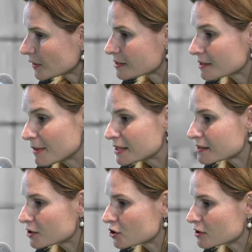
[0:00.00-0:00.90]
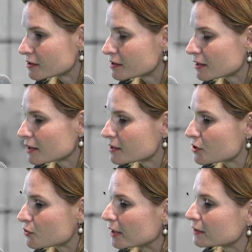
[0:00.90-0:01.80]
the message is still
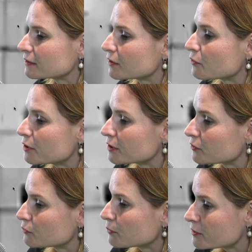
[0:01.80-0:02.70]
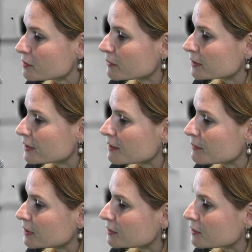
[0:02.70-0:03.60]
constructed according to plausible
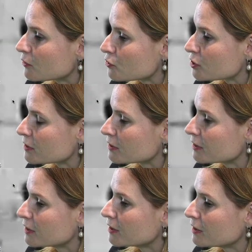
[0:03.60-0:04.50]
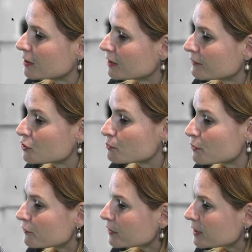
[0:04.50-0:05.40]
deniability logic, which
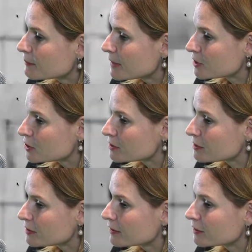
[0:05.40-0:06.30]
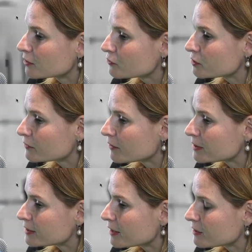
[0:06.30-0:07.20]
perfectly matches the elusive
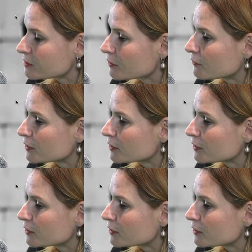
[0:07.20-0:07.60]
aesthetics of